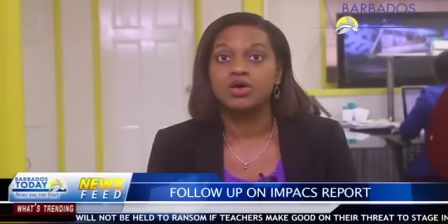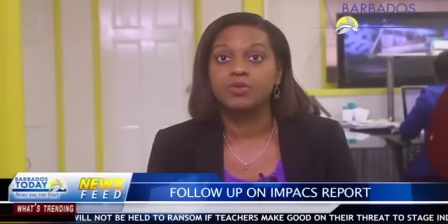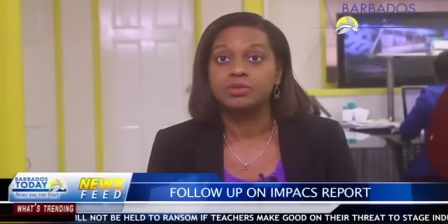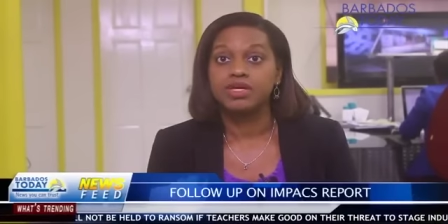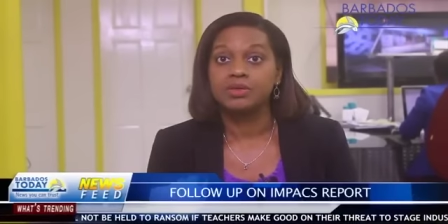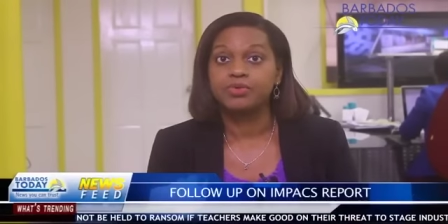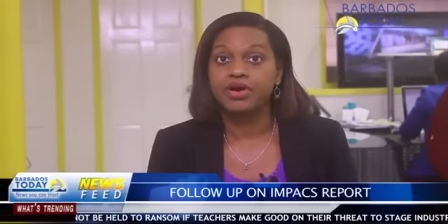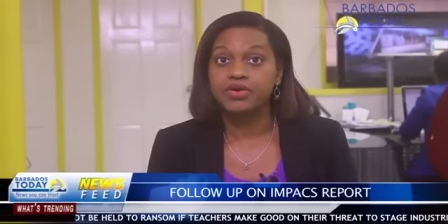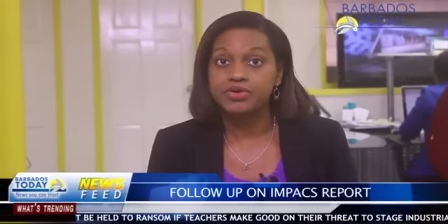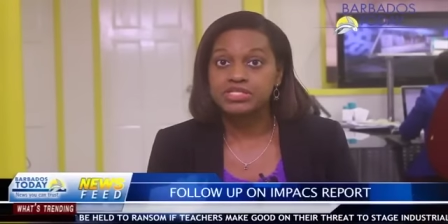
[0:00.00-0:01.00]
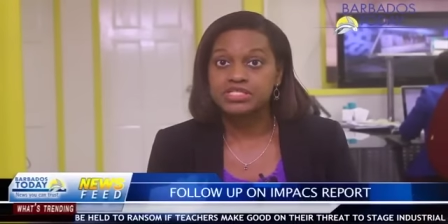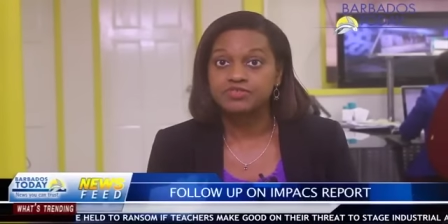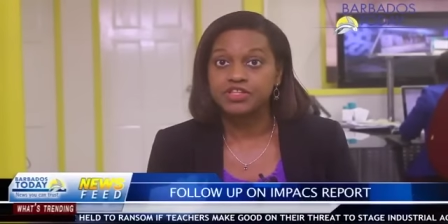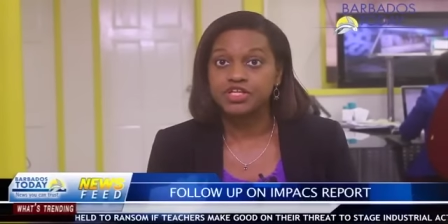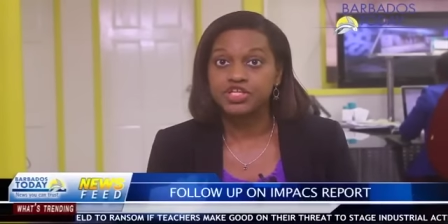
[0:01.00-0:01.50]
will be a priority
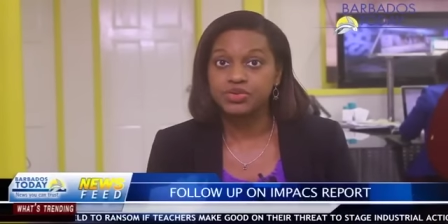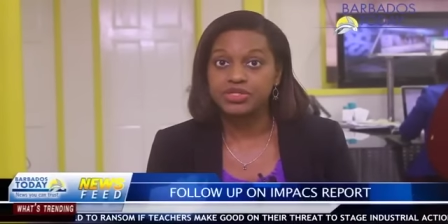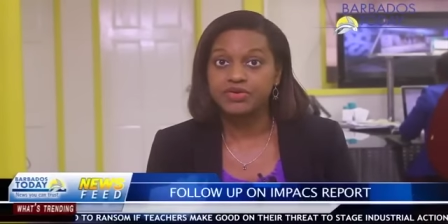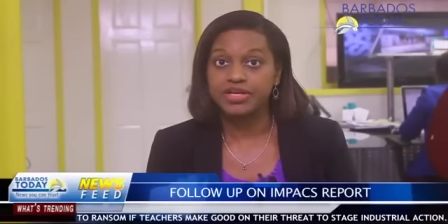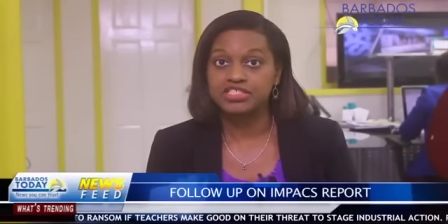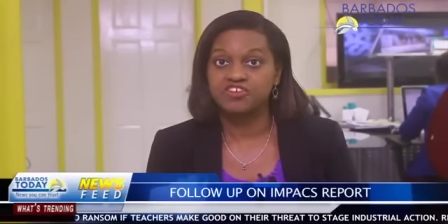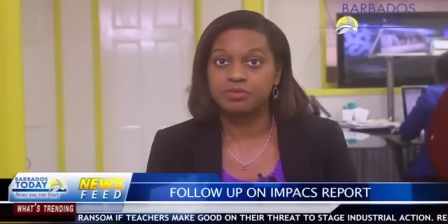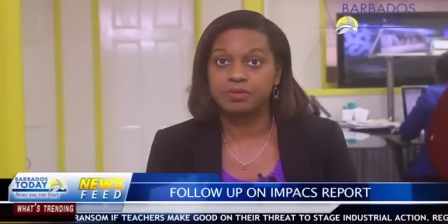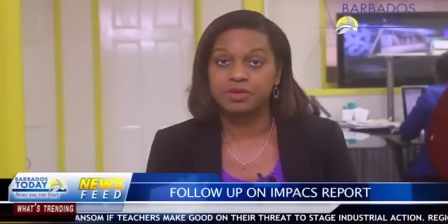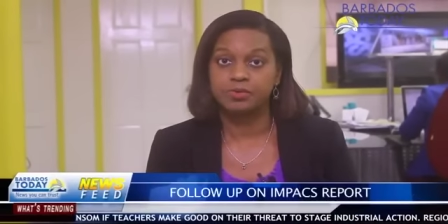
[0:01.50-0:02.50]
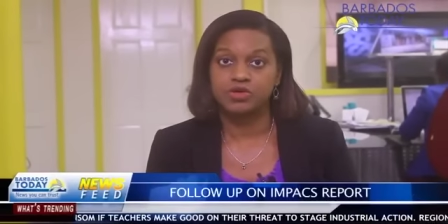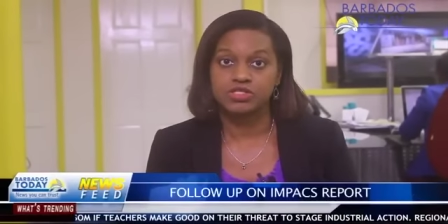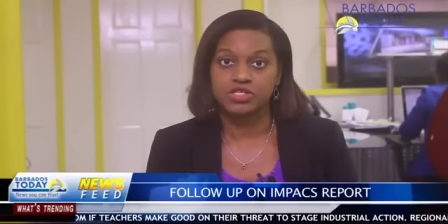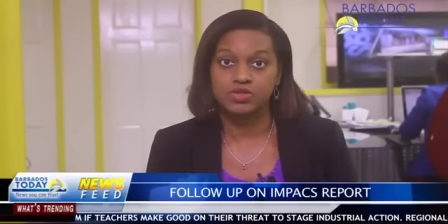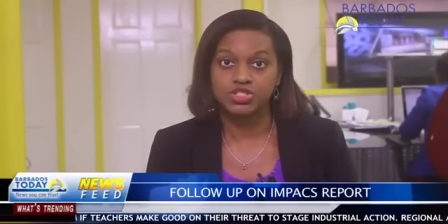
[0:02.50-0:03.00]
for the new Director of Public
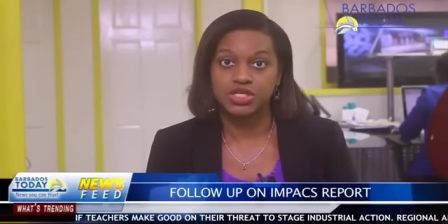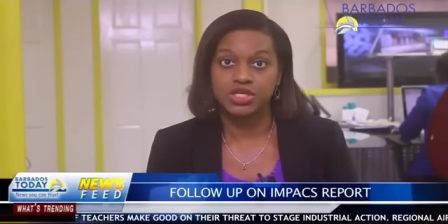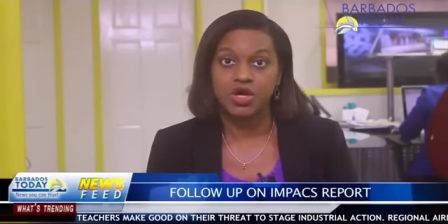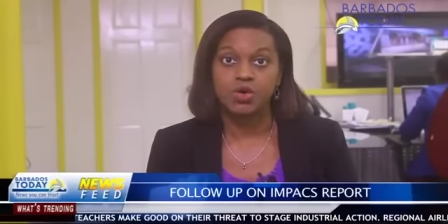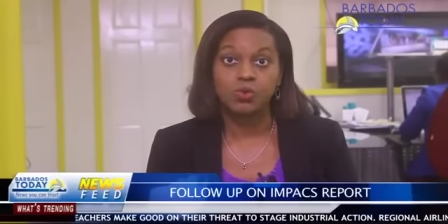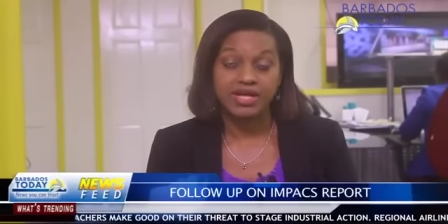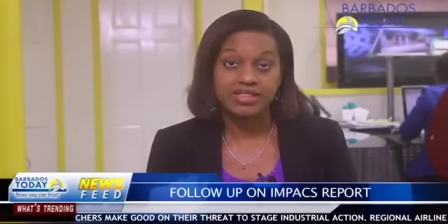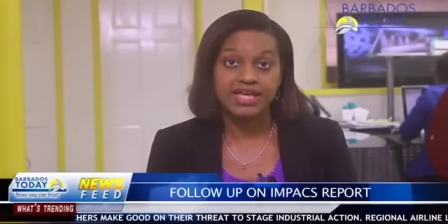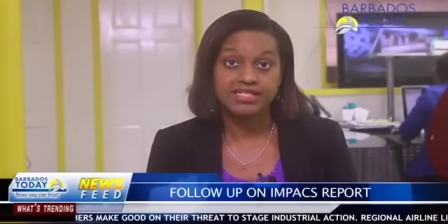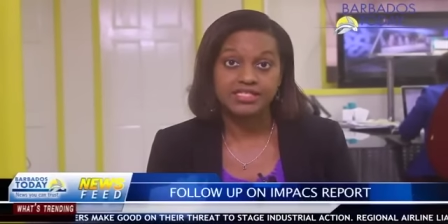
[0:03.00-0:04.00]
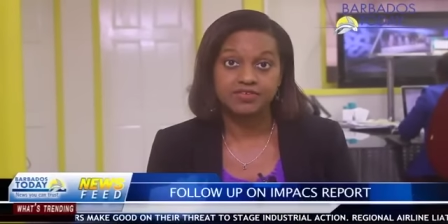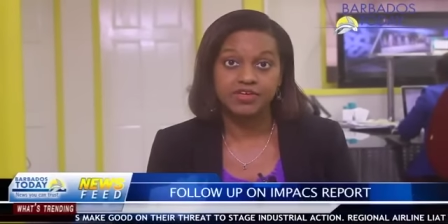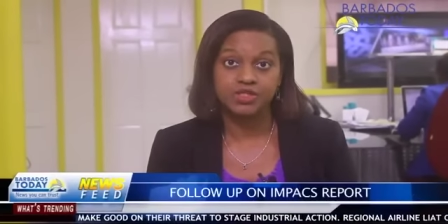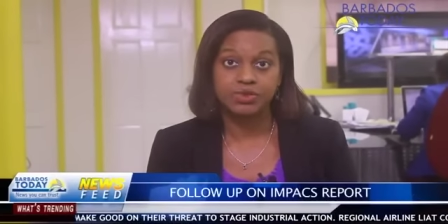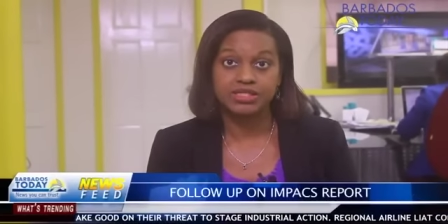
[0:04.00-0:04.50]
Prosecution when that
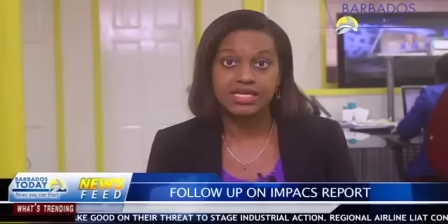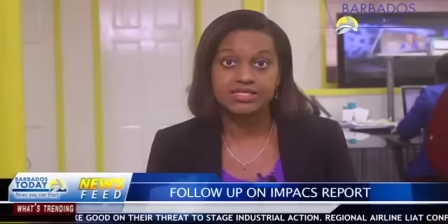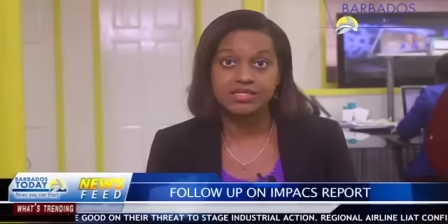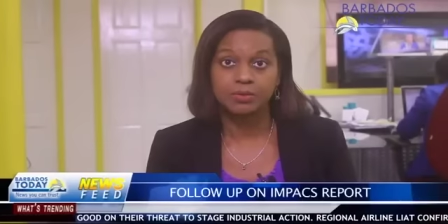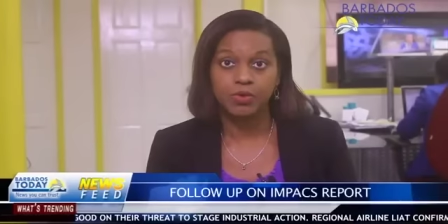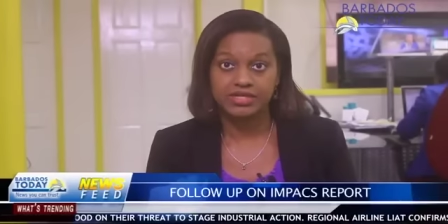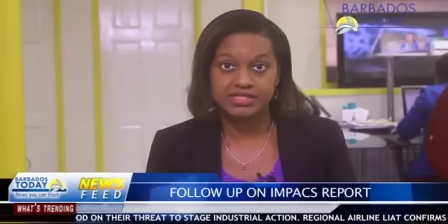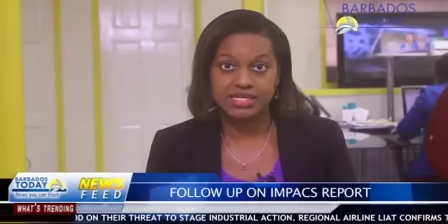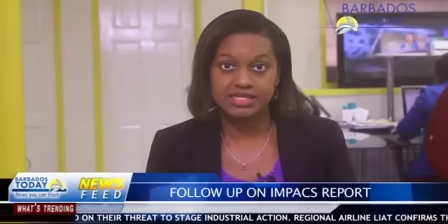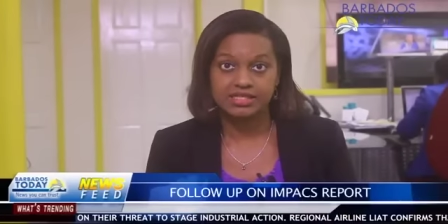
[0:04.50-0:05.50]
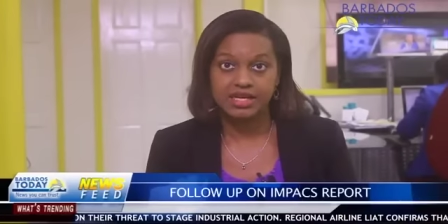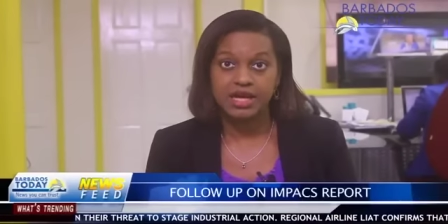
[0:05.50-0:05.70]
individual is appointed.